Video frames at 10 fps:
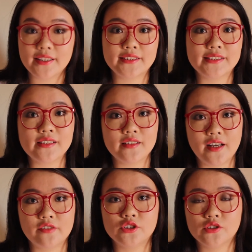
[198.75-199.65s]
That's
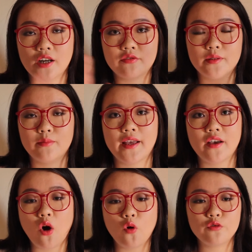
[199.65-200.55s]
enough to cover my
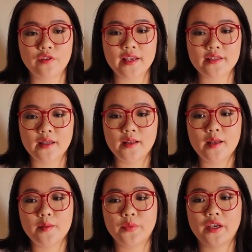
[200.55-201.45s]
whole face
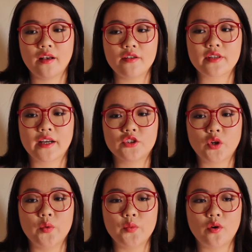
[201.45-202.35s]
because I
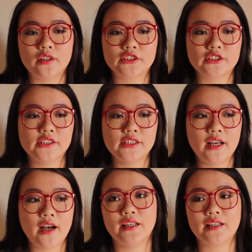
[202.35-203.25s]
don't want
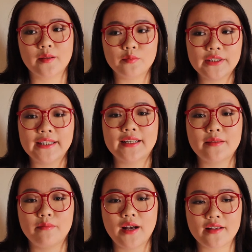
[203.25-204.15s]
a
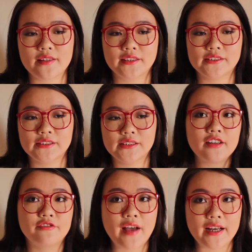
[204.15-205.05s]
completely masked
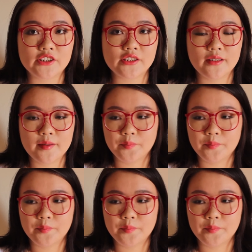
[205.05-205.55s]
effect.